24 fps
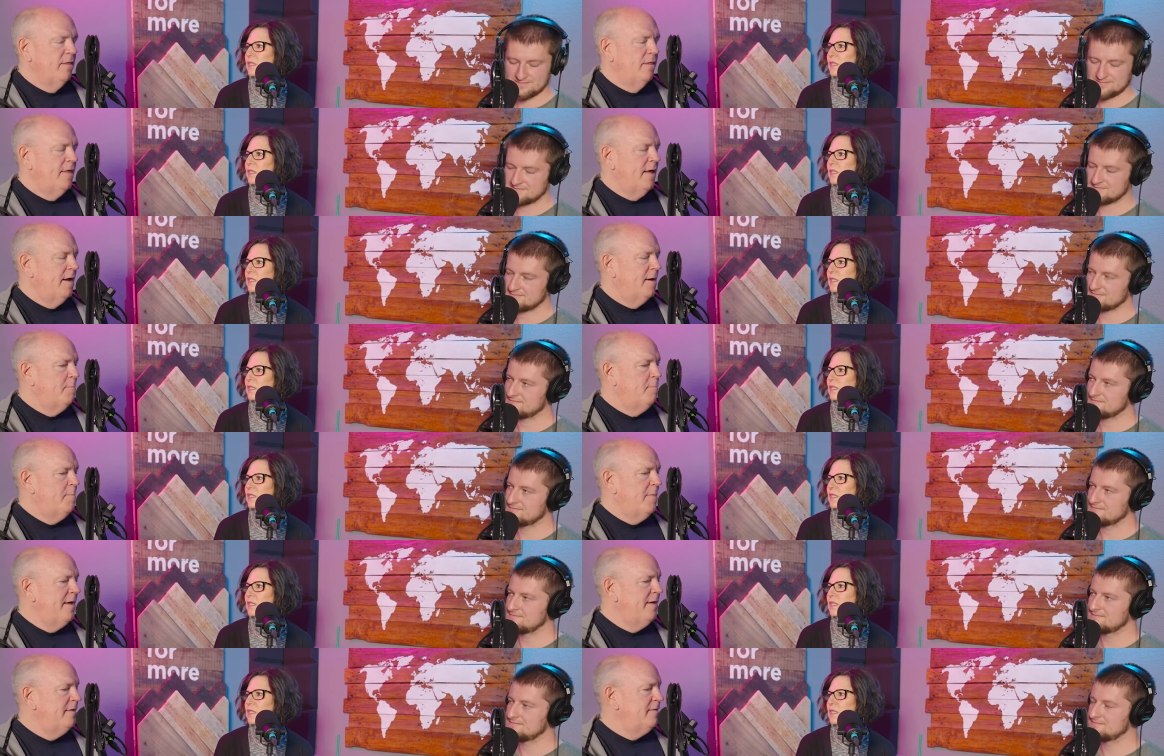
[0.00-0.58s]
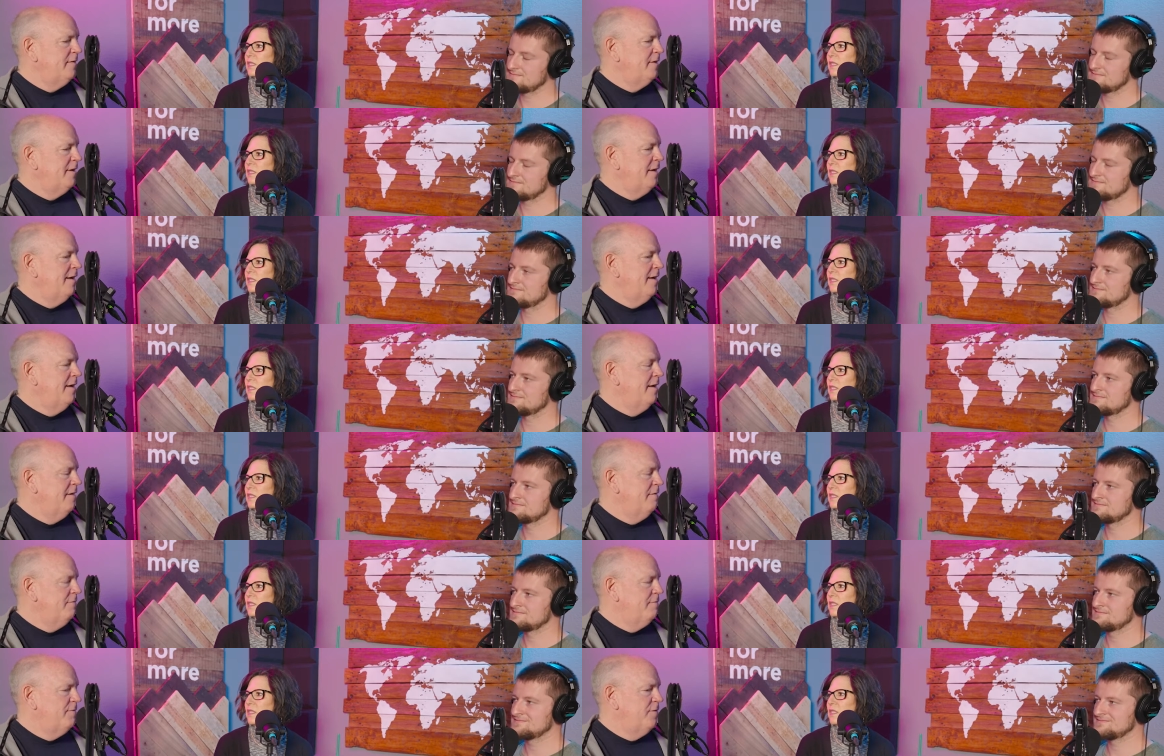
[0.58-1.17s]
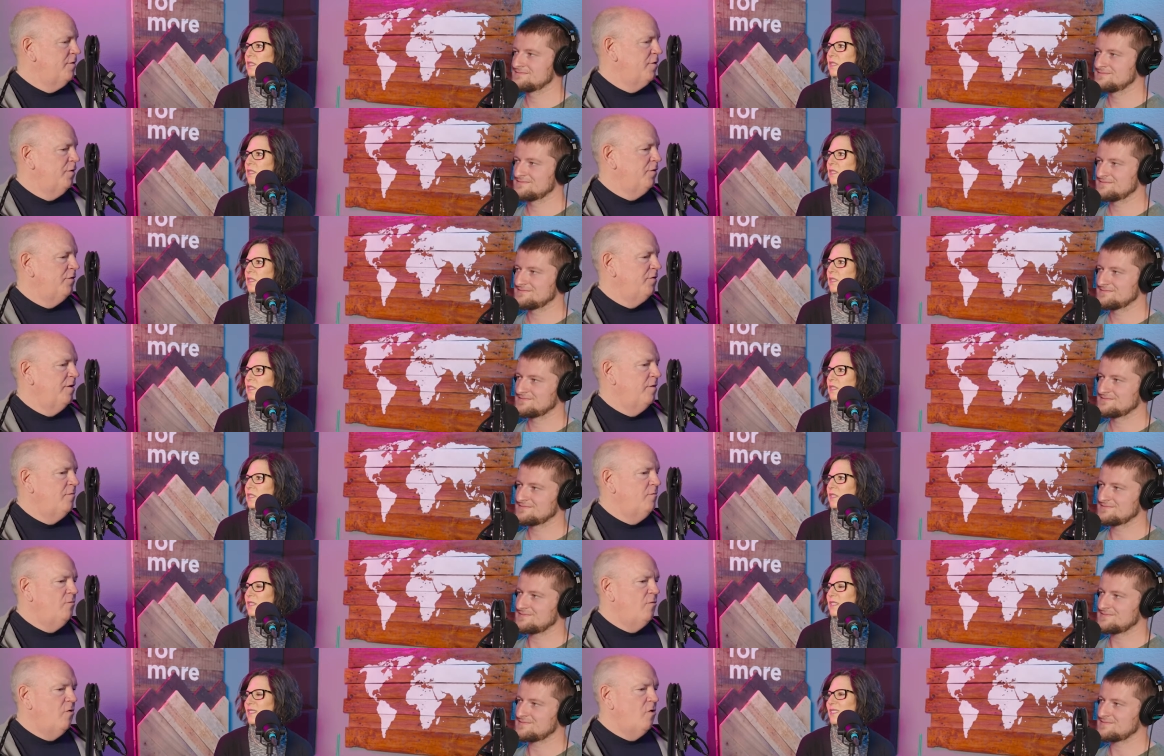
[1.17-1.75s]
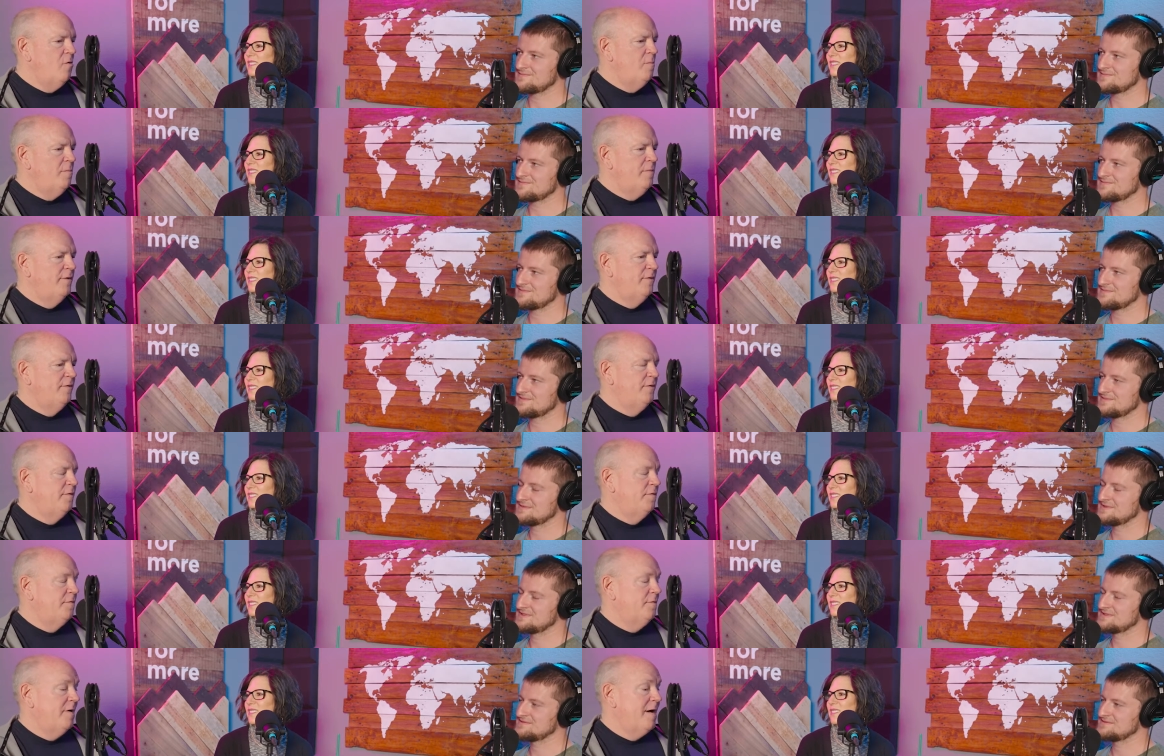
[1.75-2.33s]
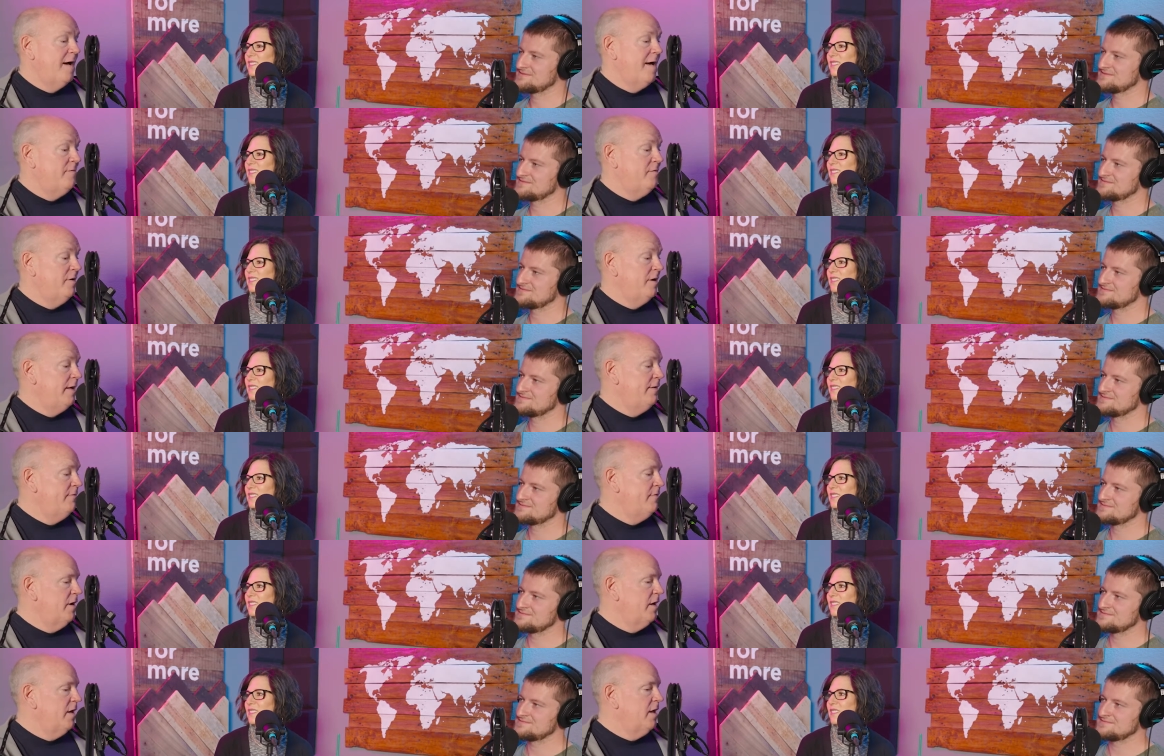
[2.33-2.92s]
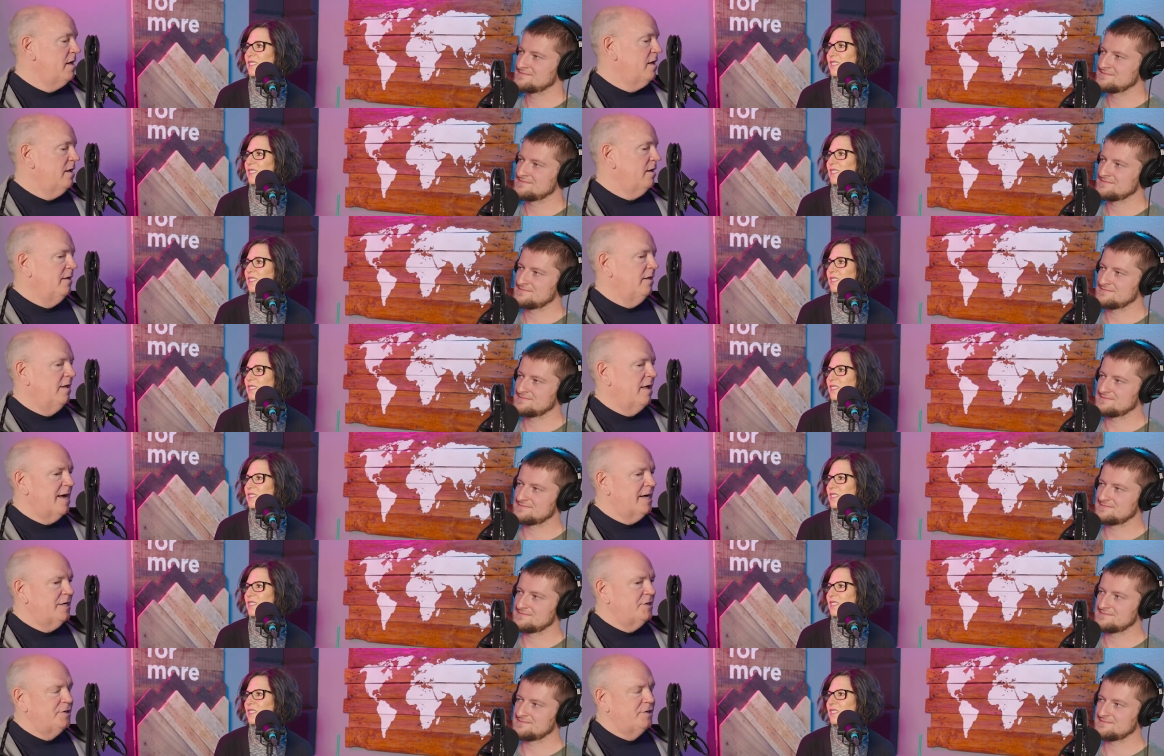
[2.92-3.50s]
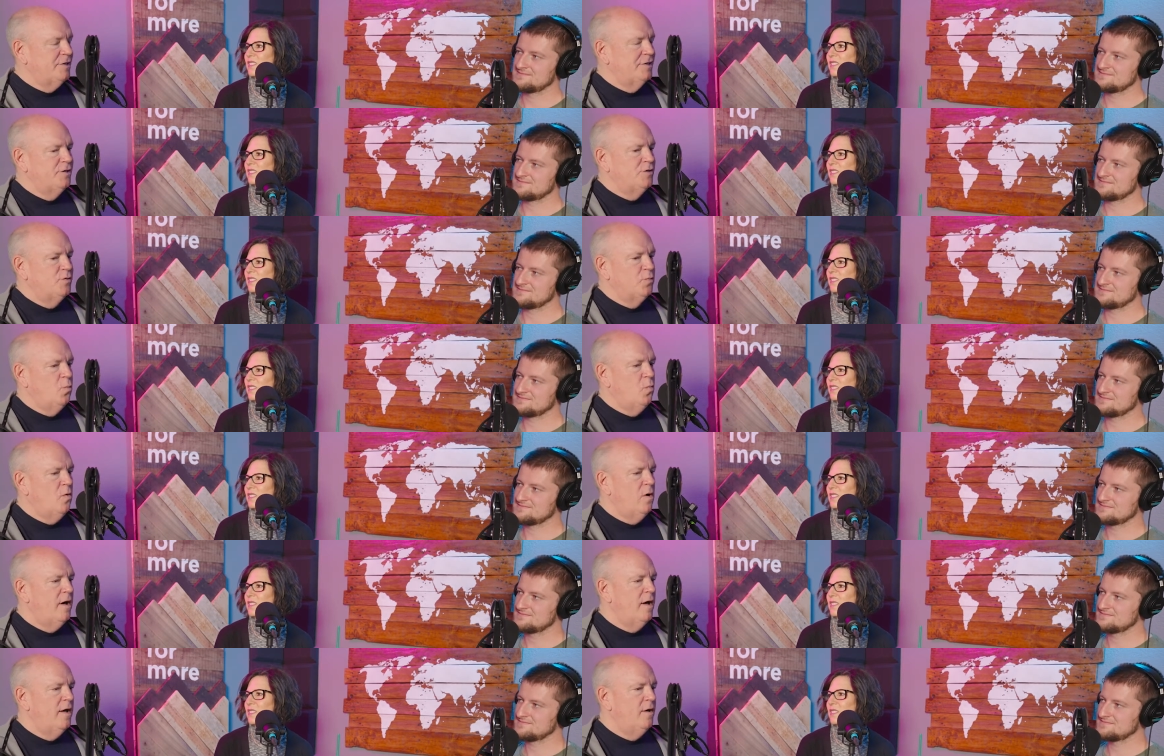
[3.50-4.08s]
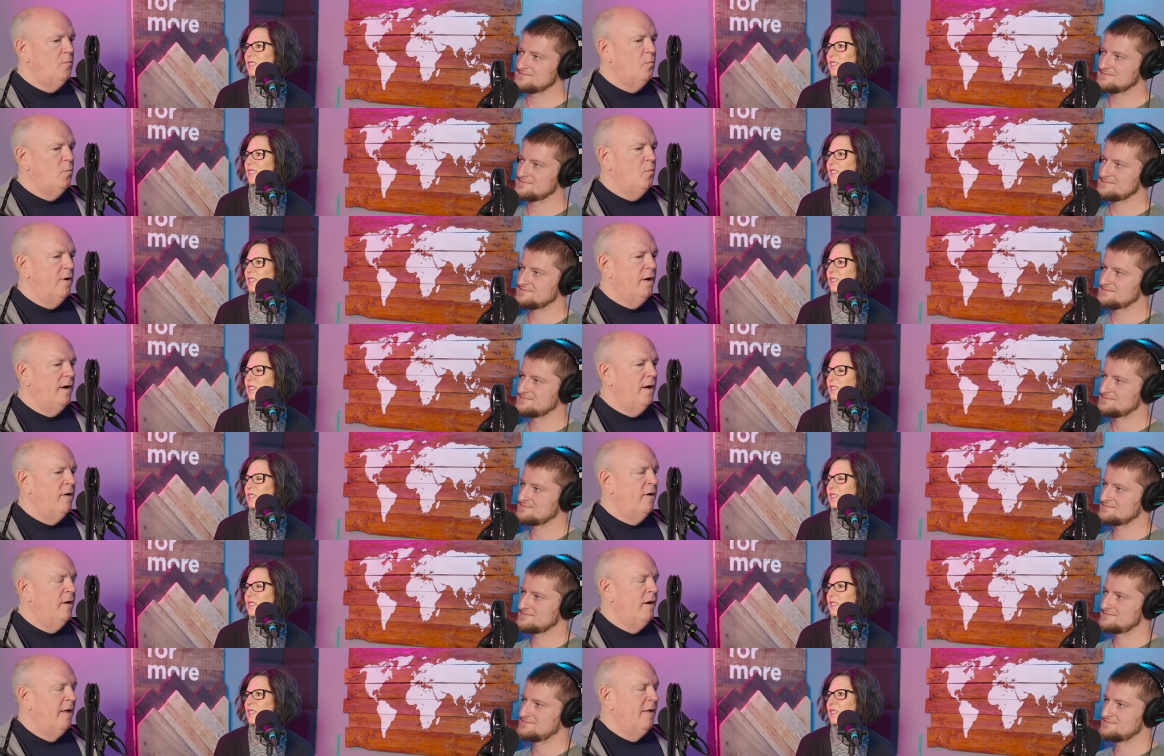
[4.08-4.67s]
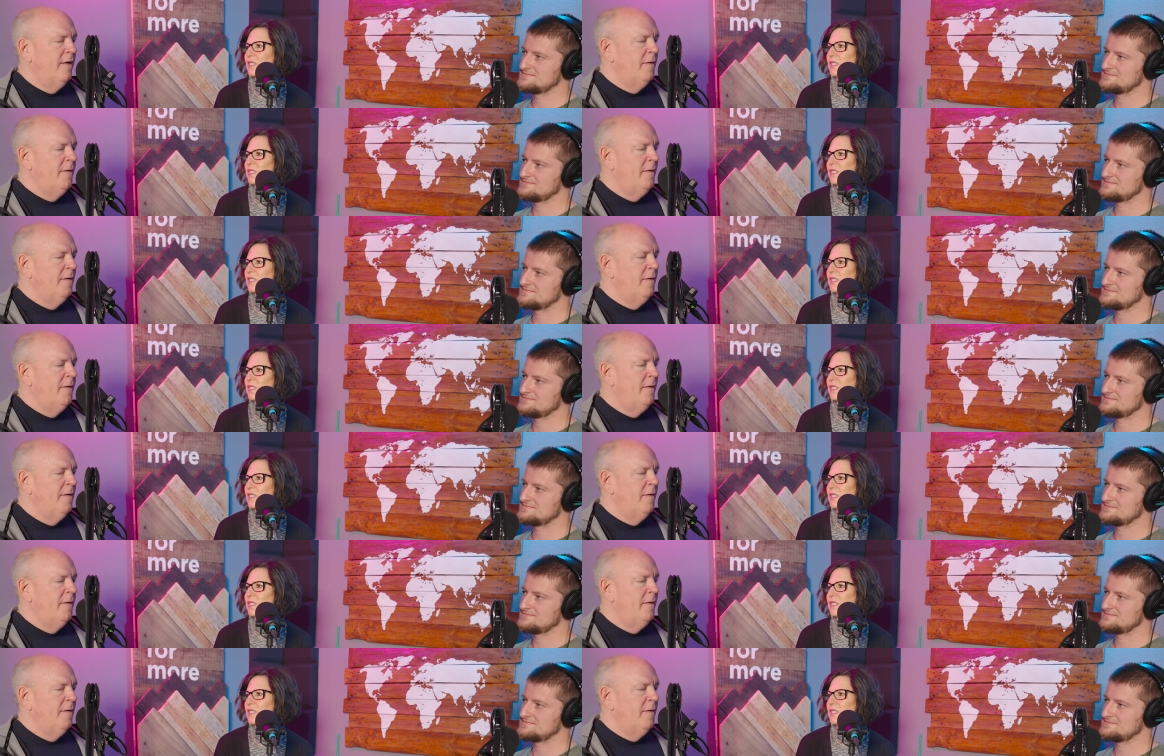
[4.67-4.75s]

Speaker 1: that amazing verse in Romans five and even in Colossians one where